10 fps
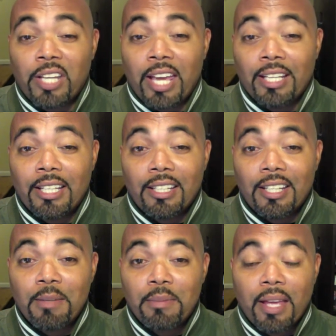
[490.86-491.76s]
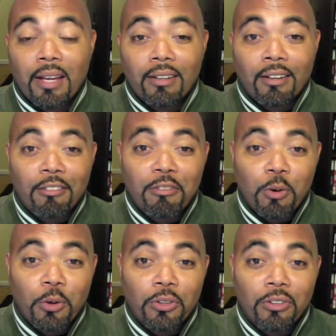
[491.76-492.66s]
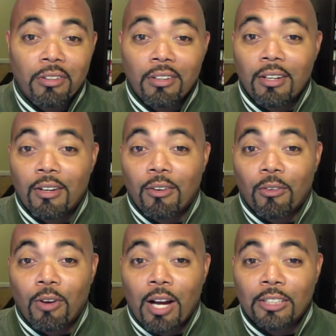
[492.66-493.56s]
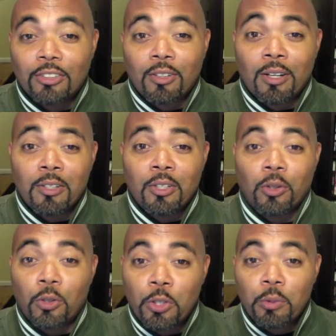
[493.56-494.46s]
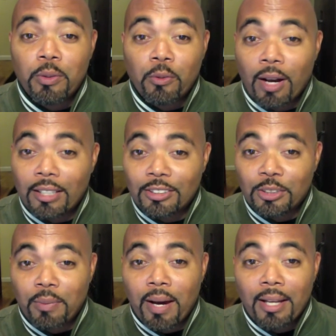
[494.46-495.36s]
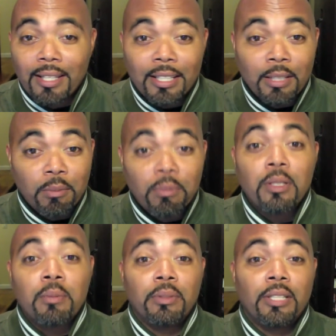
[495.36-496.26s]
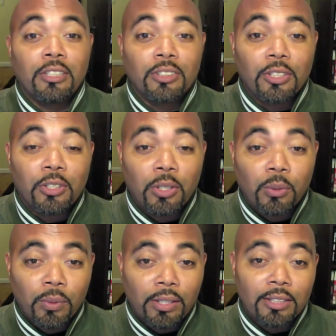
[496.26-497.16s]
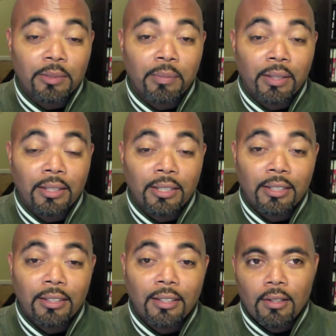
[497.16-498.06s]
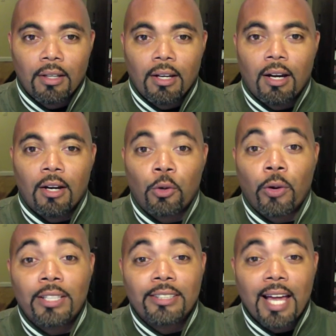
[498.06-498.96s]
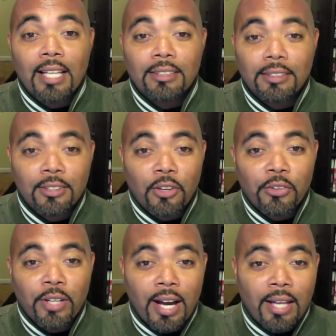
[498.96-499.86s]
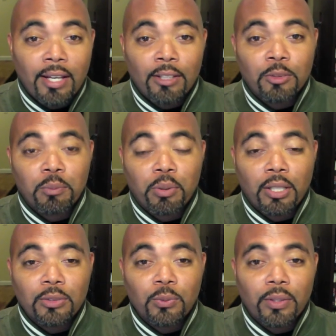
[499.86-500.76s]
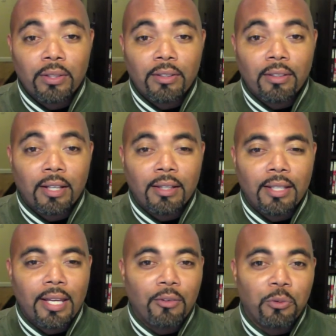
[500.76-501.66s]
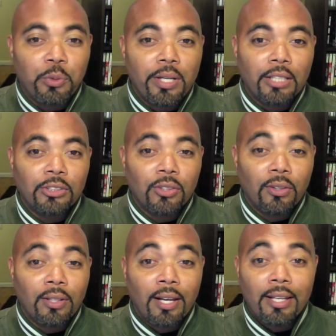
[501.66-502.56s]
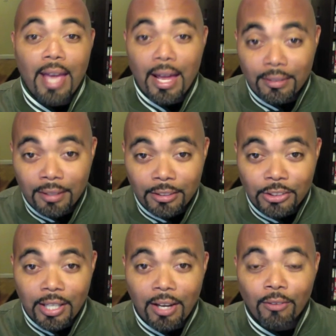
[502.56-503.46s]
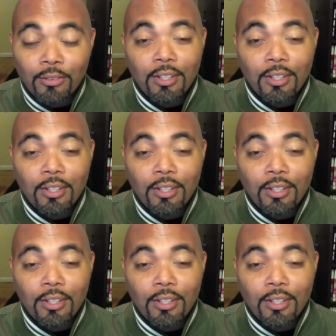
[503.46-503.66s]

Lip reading: he keep that fourth roster, the QB roster spot? He potentially could with his ability. Greg Salas is another guy that I was impressed with. I think he had 3 catches on night, had a touchdown